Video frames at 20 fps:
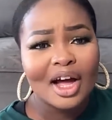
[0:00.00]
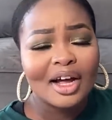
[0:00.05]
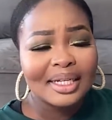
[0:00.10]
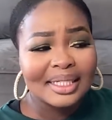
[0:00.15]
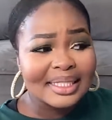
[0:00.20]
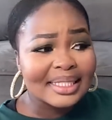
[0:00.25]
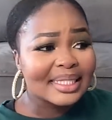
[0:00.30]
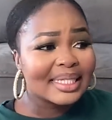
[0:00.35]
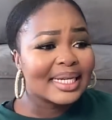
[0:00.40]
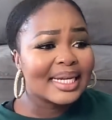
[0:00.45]

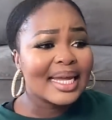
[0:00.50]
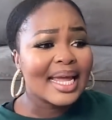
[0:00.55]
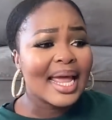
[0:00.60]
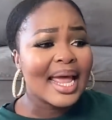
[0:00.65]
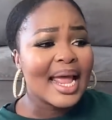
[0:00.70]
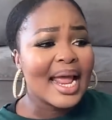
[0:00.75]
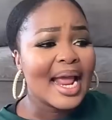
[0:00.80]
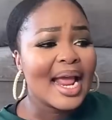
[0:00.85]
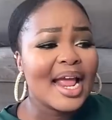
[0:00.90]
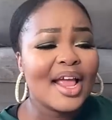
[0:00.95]
Honestly,
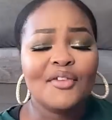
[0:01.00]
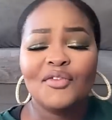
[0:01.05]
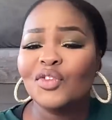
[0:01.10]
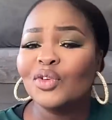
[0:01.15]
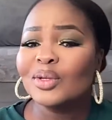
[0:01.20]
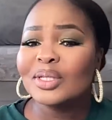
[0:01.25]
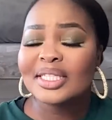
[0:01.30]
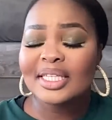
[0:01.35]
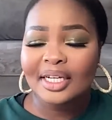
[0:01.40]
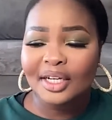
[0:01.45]
if
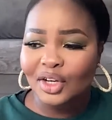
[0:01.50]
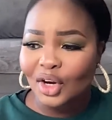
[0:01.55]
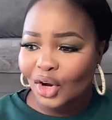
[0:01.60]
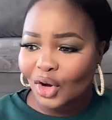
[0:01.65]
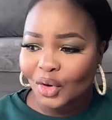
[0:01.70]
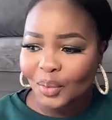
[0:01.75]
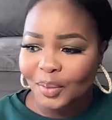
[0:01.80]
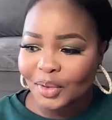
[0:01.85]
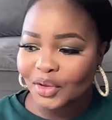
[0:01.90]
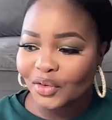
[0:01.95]
you sit at
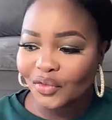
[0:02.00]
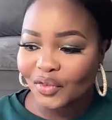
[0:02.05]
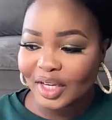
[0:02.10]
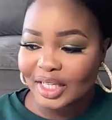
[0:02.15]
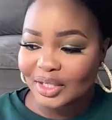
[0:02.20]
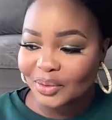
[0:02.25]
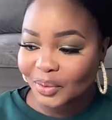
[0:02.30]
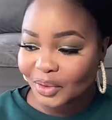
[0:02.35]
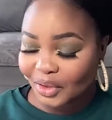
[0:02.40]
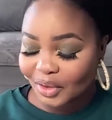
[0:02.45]
home and you're
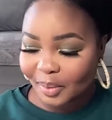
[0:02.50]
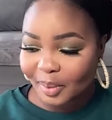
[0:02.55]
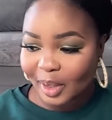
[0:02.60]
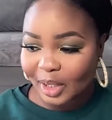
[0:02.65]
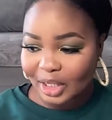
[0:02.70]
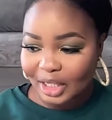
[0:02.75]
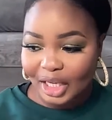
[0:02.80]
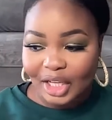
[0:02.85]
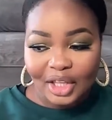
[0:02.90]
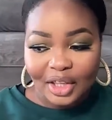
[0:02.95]
fighting with your
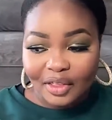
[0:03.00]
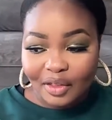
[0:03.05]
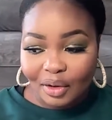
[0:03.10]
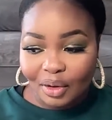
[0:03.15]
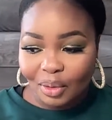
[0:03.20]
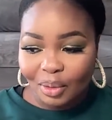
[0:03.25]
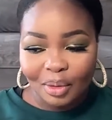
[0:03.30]
partner, you think,